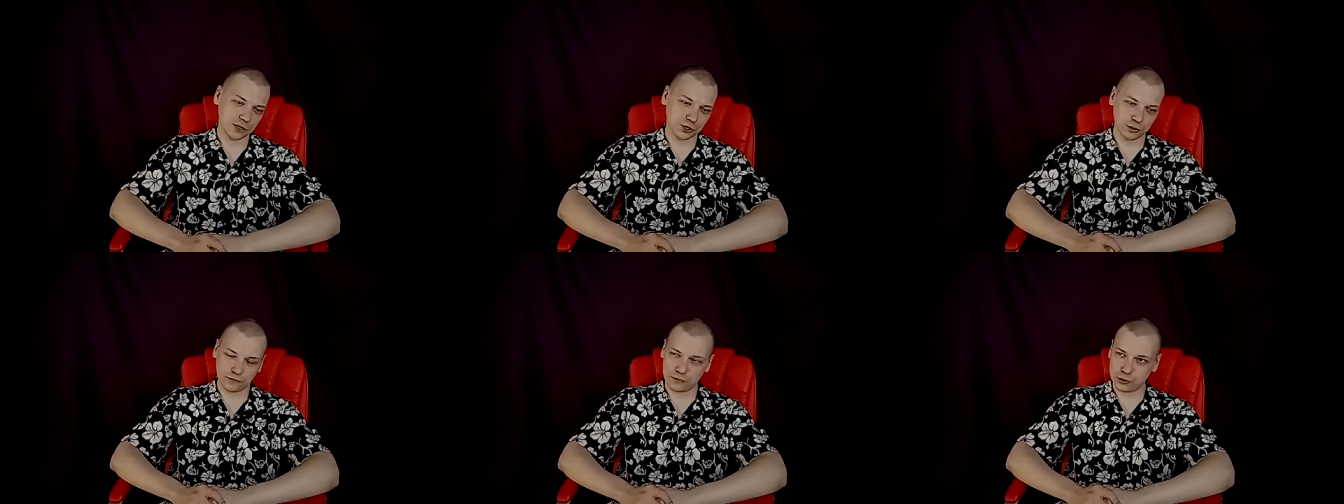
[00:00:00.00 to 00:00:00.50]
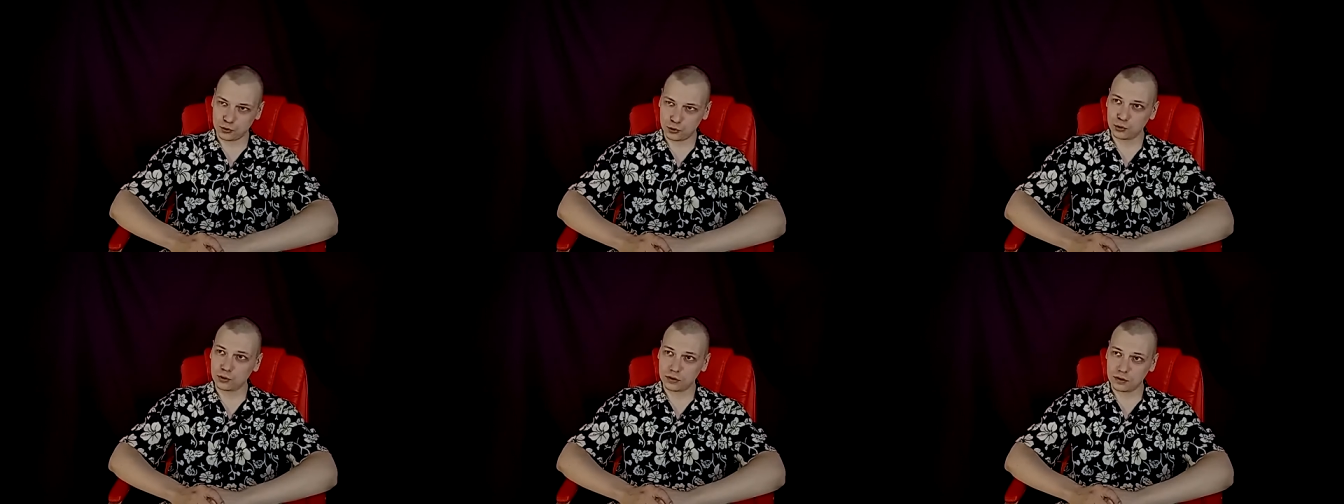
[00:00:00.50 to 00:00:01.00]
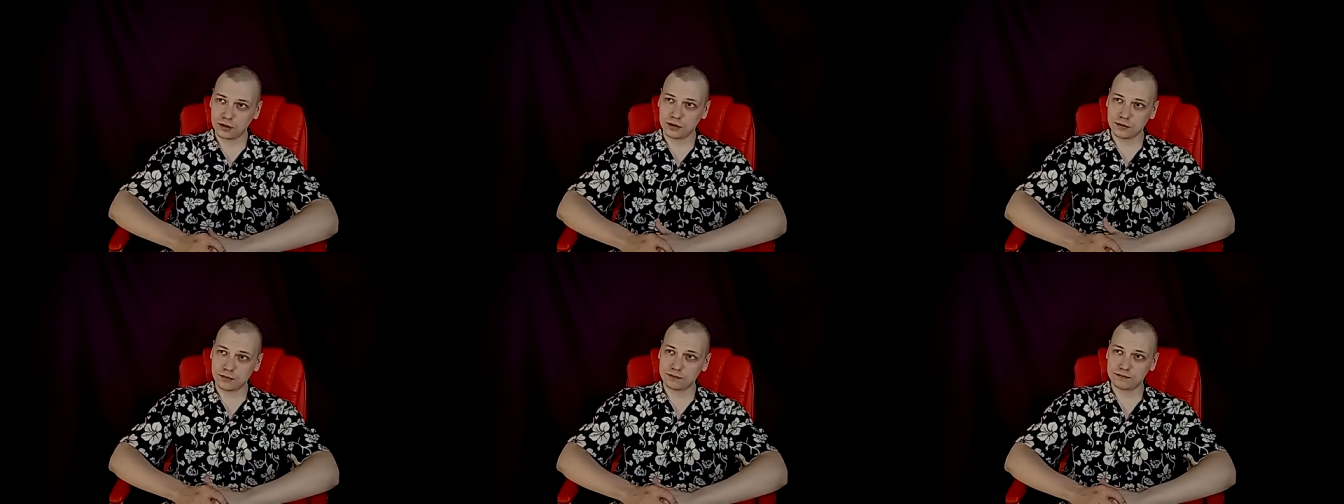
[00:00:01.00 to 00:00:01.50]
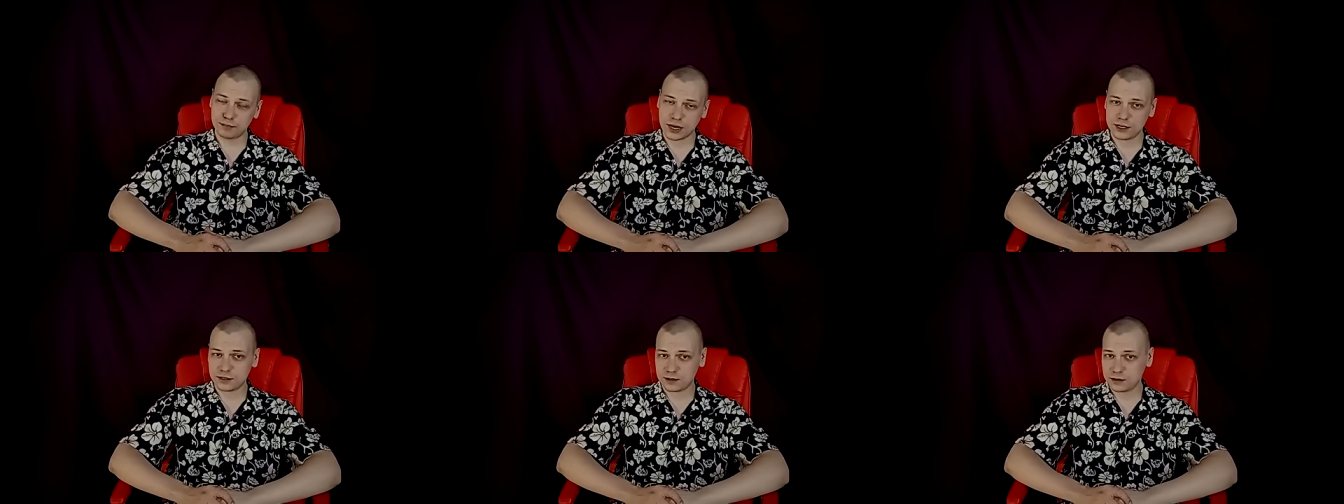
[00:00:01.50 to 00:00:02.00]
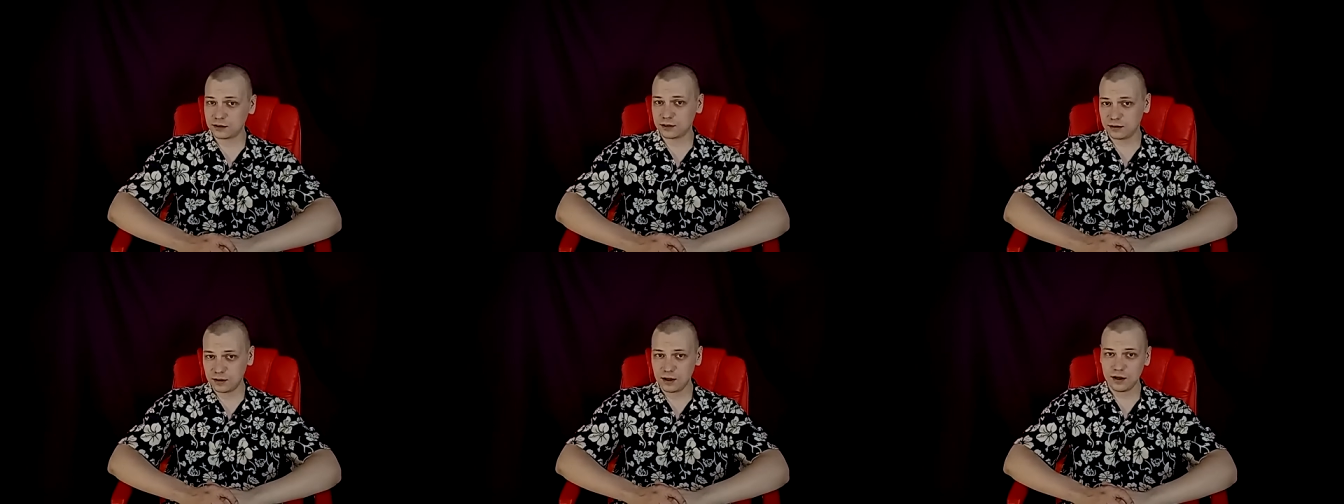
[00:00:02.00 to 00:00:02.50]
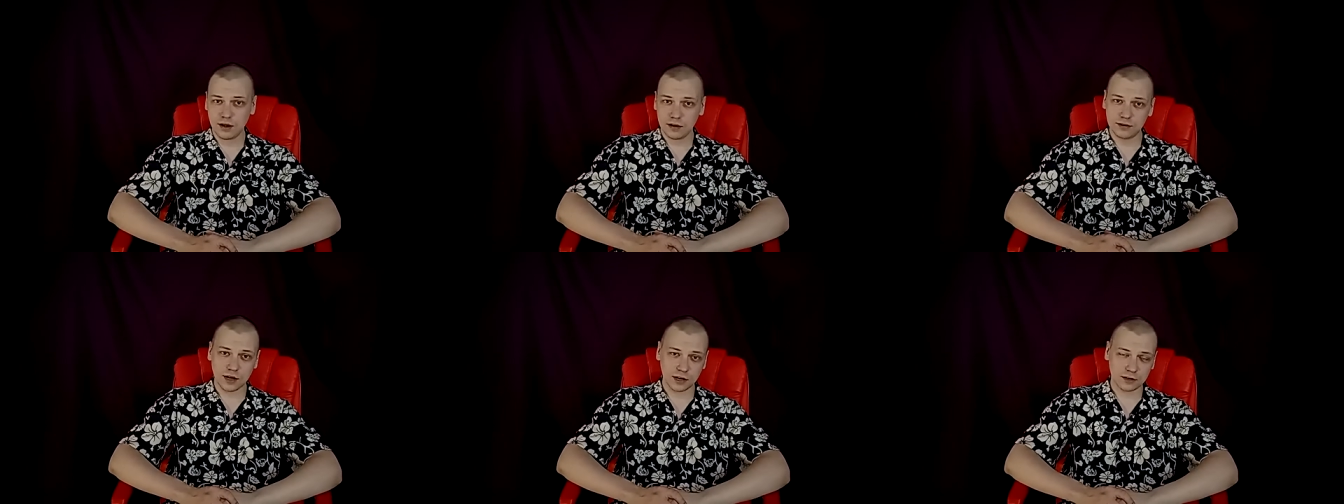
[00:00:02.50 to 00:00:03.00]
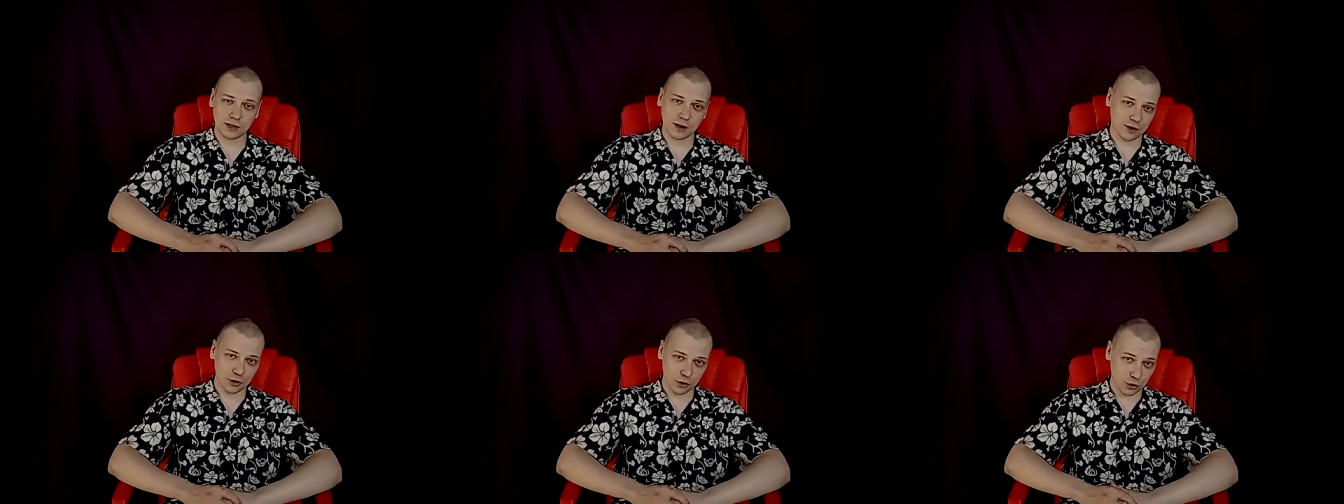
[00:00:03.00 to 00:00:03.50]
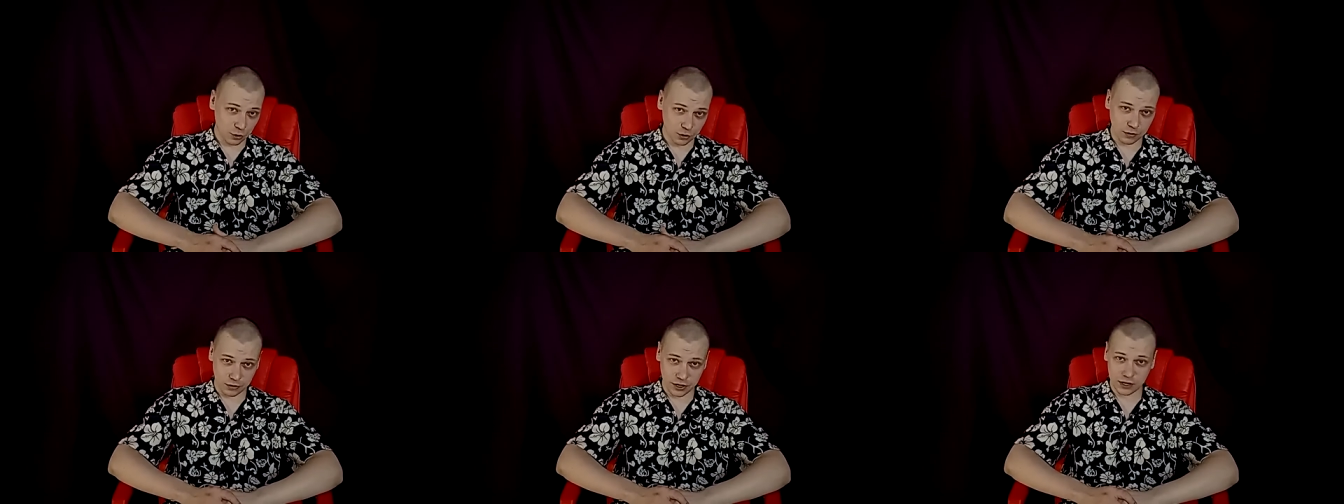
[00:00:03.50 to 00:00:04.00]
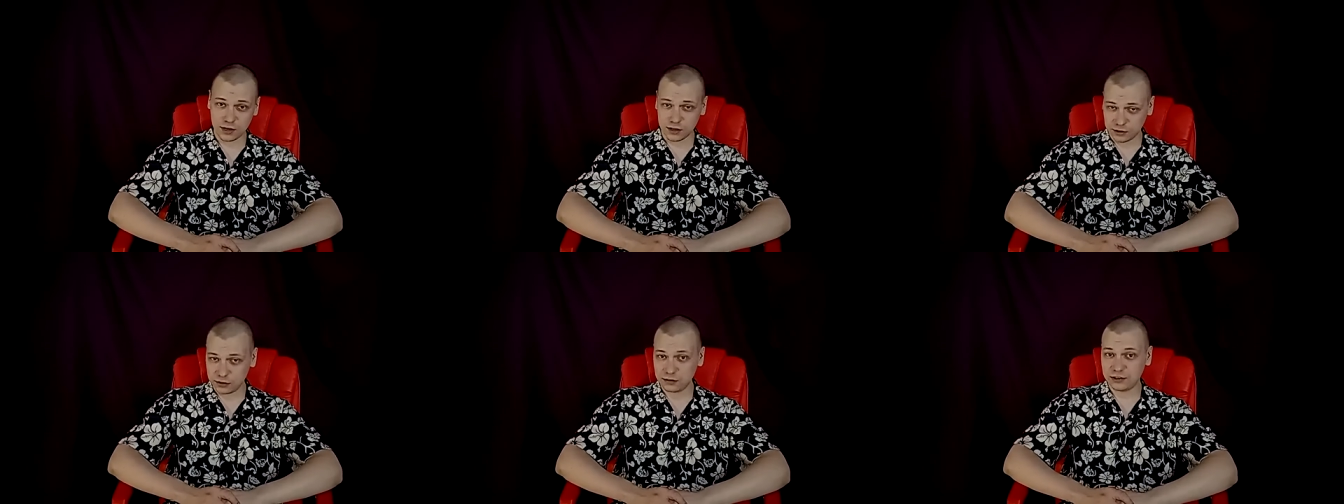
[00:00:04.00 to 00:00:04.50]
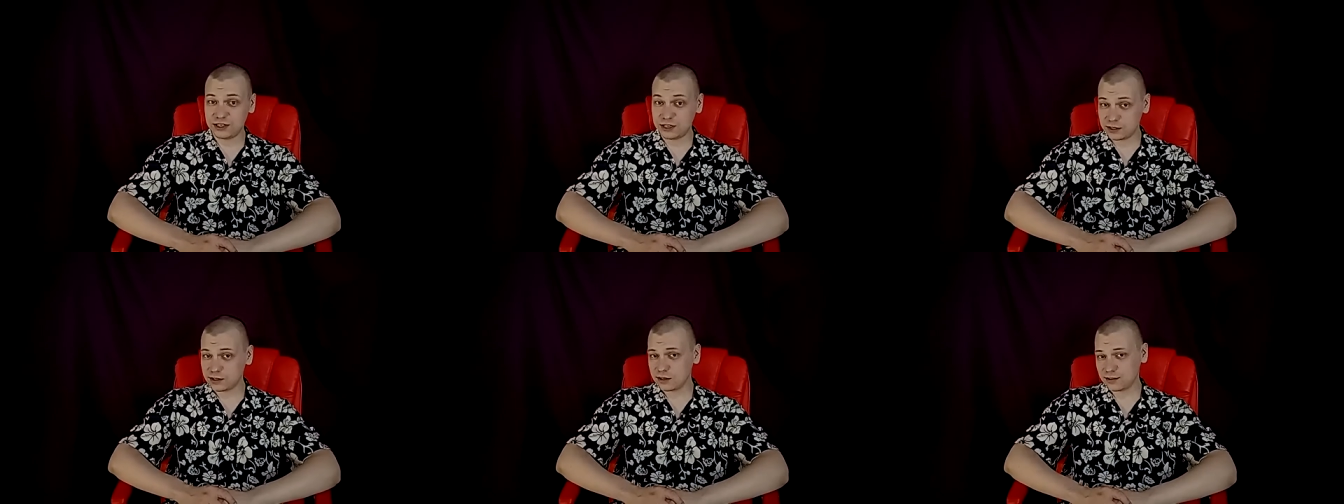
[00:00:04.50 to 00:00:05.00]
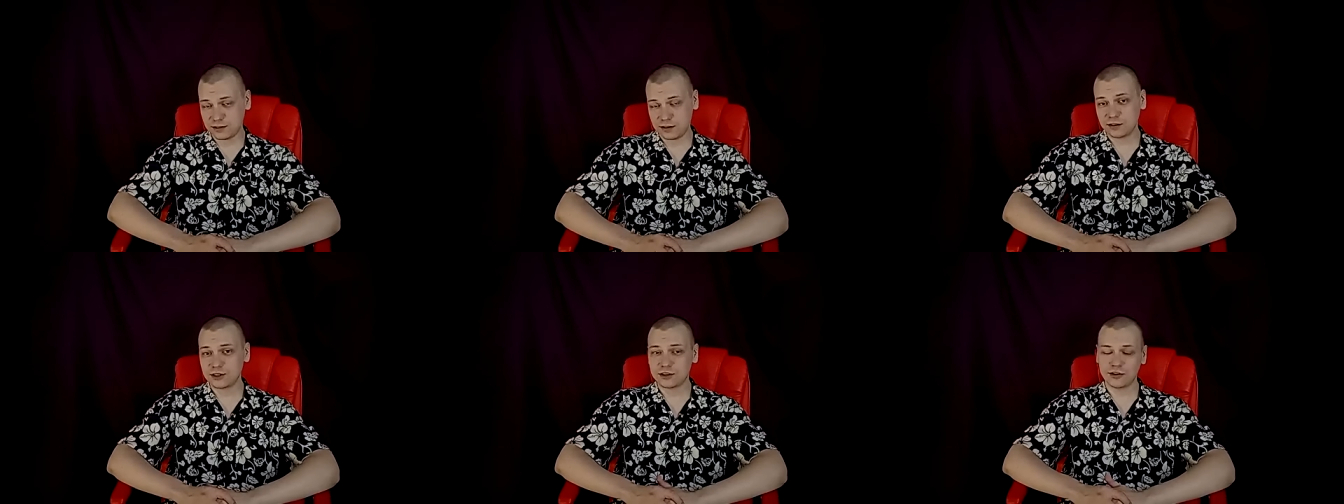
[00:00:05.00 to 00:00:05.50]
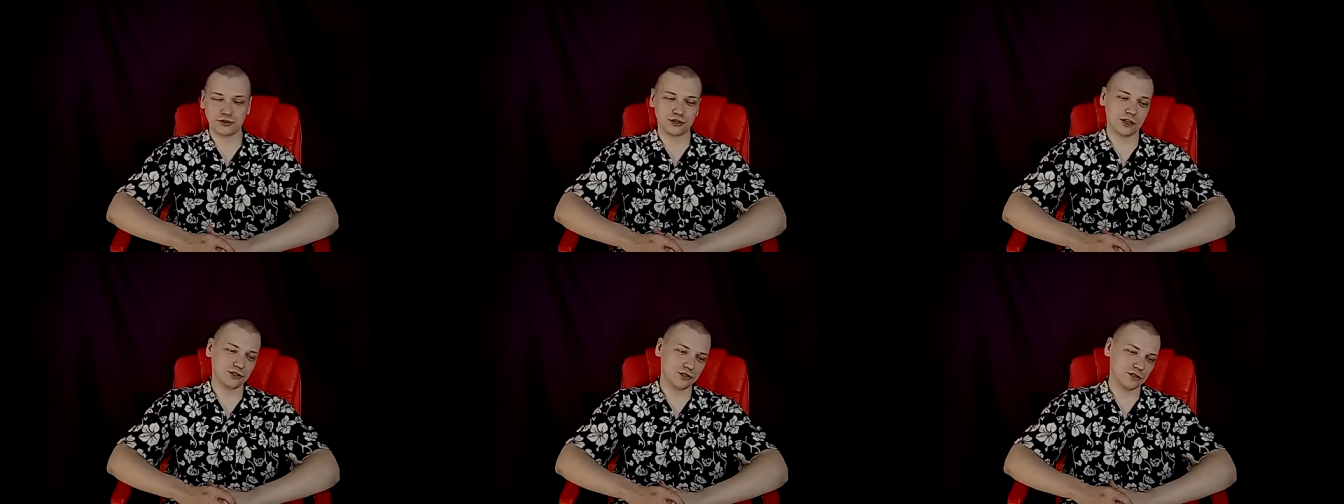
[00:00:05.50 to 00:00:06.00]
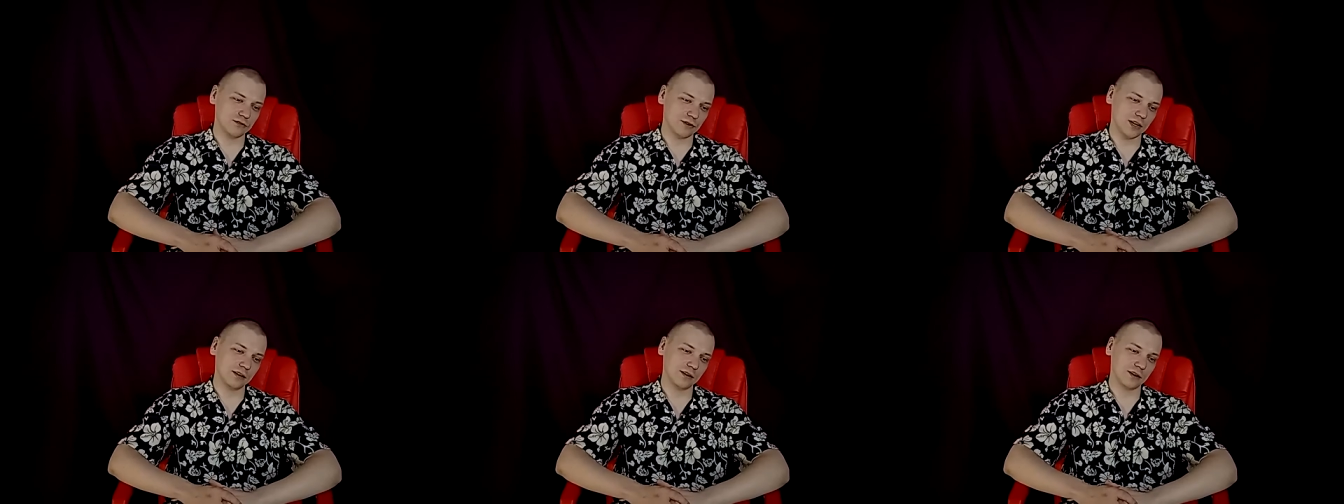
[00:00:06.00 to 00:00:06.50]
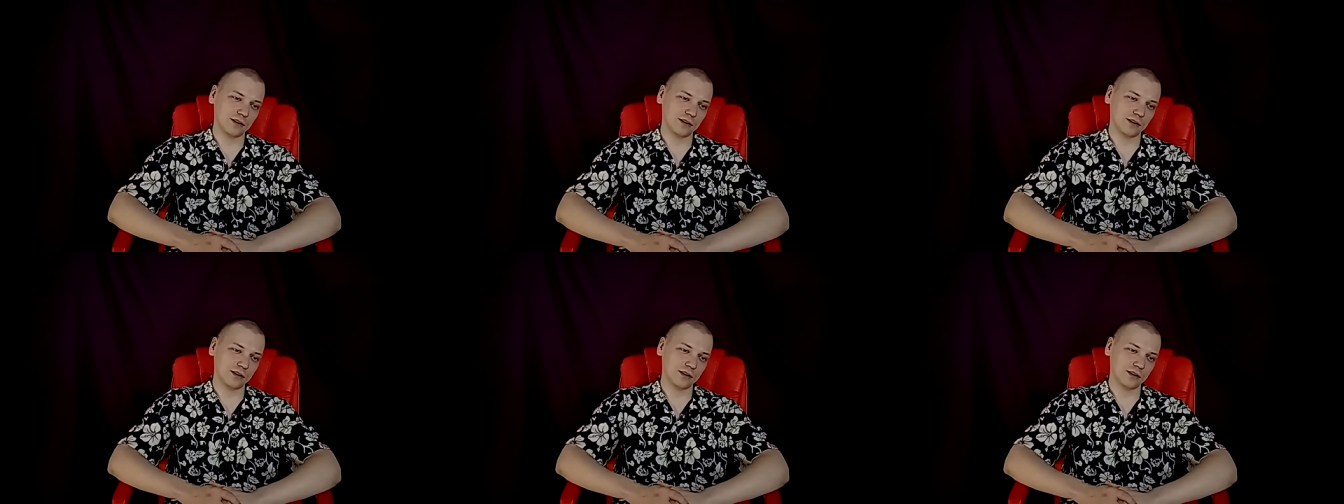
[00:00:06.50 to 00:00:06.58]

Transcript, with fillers: So if you, uh, paste it in DuckDuckGo or any other decent search engine, right?